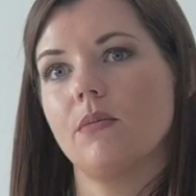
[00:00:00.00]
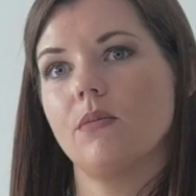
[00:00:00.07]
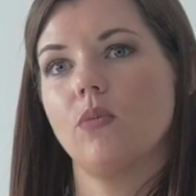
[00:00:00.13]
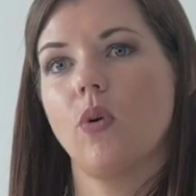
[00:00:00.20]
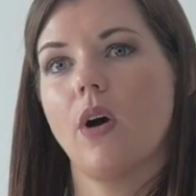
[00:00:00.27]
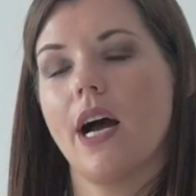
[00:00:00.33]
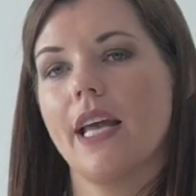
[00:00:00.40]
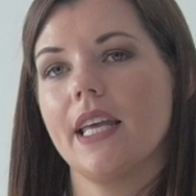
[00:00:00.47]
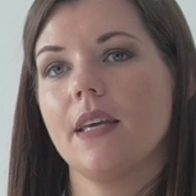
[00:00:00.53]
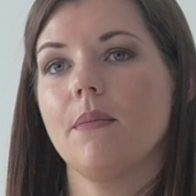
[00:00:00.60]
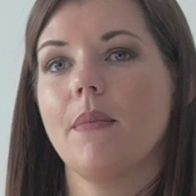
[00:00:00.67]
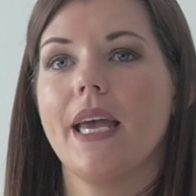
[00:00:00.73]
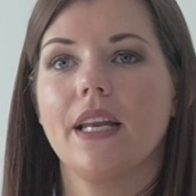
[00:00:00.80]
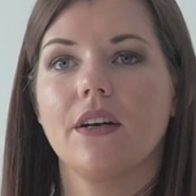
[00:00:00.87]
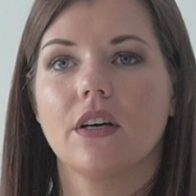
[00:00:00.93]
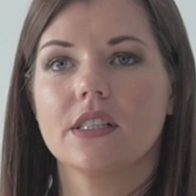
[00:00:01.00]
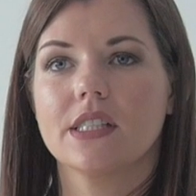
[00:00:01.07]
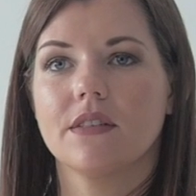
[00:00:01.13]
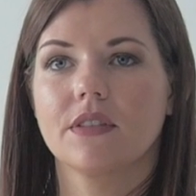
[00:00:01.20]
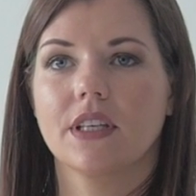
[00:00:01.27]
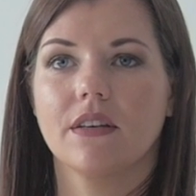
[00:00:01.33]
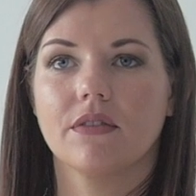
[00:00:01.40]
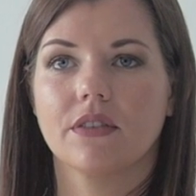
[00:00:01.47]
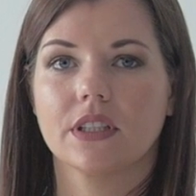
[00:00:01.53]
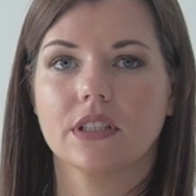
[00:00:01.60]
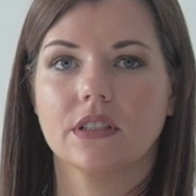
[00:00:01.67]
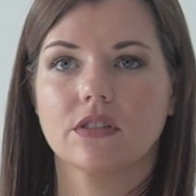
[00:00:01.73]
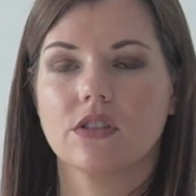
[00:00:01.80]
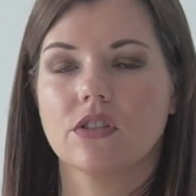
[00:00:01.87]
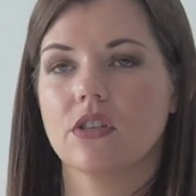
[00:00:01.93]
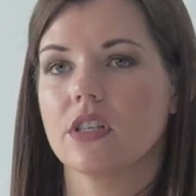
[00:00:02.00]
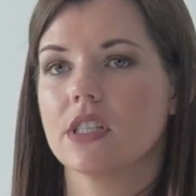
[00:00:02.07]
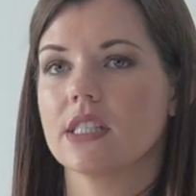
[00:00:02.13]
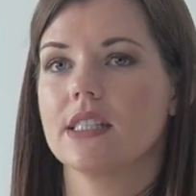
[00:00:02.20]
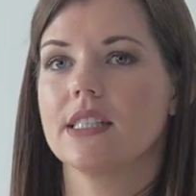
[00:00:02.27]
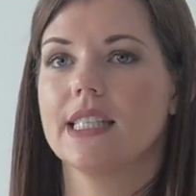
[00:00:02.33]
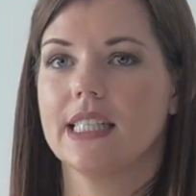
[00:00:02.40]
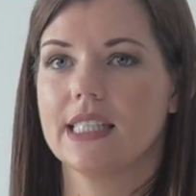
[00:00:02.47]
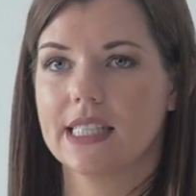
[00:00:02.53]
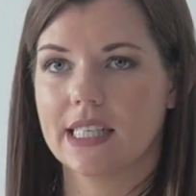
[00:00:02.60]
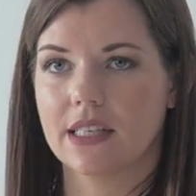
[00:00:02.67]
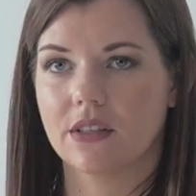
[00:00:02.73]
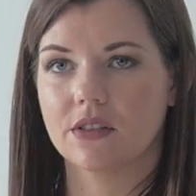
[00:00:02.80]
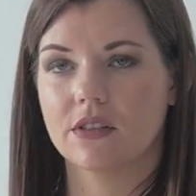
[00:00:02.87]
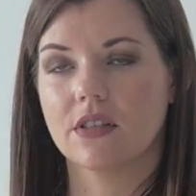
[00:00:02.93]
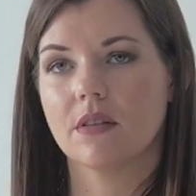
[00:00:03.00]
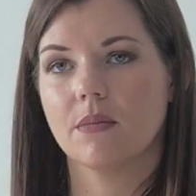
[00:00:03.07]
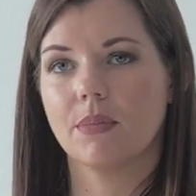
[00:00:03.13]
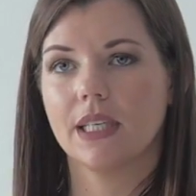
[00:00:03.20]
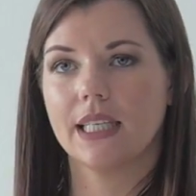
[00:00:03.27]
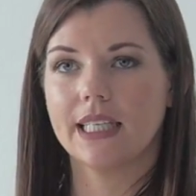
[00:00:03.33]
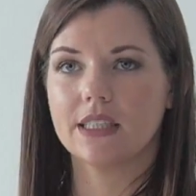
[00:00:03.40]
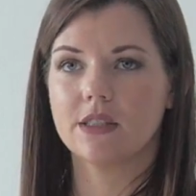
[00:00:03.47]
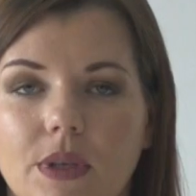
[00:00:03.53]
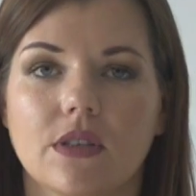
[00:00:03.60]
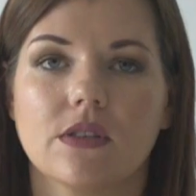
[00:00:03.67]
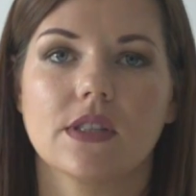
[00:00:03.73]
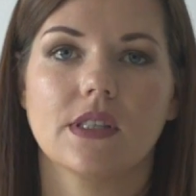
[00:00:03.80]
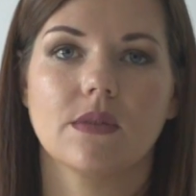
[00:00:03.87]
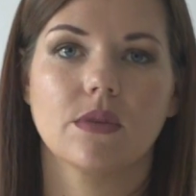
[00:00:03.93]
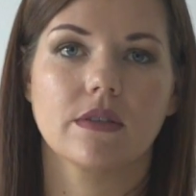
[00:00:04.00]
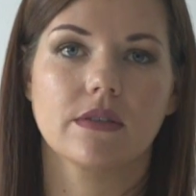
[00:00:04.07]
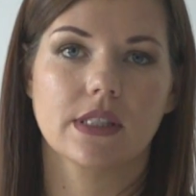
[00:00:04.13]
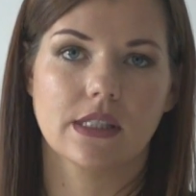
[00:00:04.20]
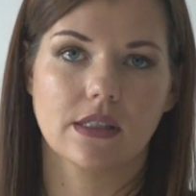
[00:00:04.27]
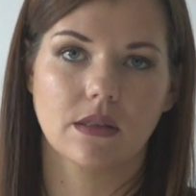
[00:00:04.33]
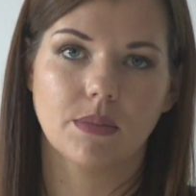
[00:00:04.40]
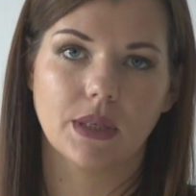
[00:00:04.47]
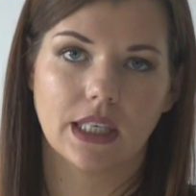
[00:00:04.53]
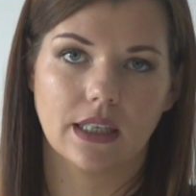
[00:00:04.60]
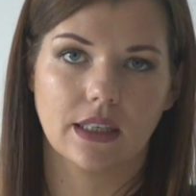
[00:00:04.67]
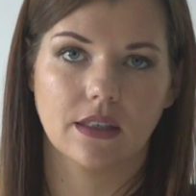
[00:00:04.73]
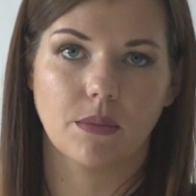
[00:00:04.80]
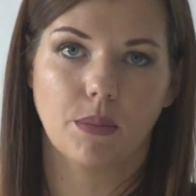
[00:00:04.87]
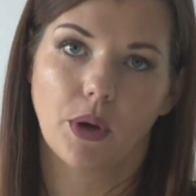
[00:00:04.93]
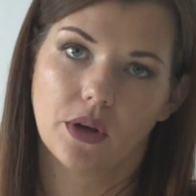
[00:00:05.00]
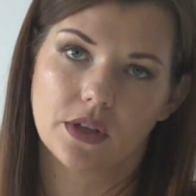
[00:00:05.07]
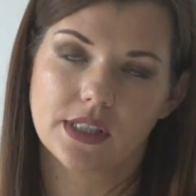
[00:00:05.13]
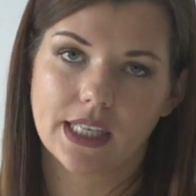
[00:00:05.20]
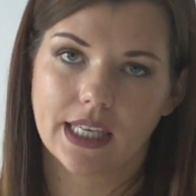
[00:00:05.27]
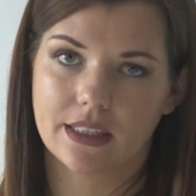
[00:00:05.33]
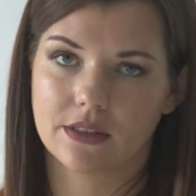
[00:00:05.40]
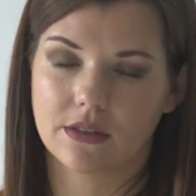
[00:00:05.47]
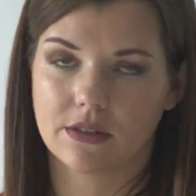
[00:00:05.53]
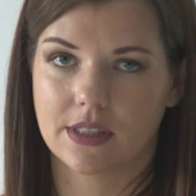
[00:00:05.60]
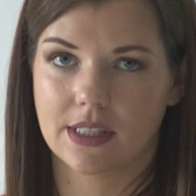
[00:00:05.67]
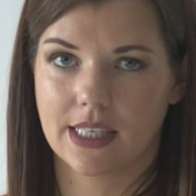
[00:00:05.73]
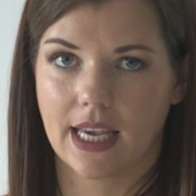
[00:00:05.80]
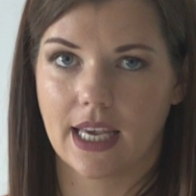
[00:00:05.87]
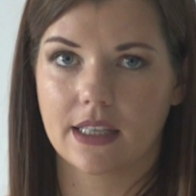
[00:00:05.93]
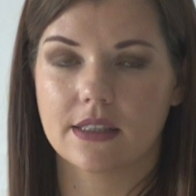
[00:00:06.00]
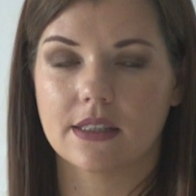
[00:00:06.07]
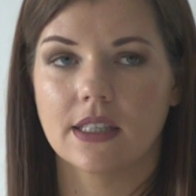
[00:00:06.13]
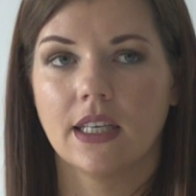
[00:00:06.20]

why he may not have given certain details to the police, because he would have still been in a post-ictal state.